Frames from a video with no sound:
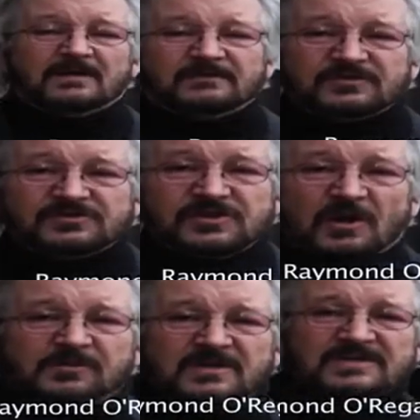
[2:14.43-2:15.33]
now just
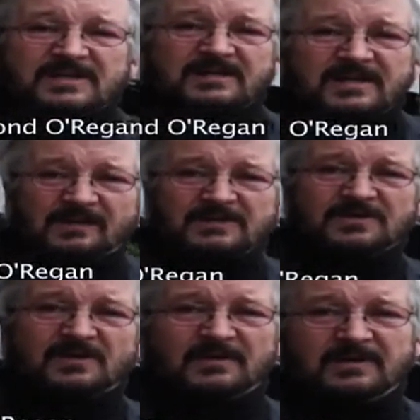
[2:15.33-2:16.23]
stopped outside
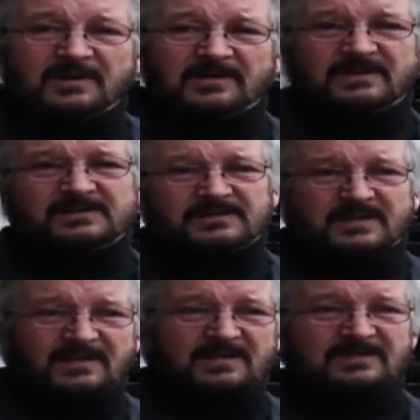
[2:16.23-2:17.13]
Kelly's Tavern, and
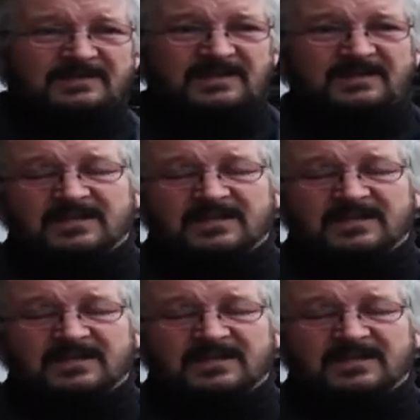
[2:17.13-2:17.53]
it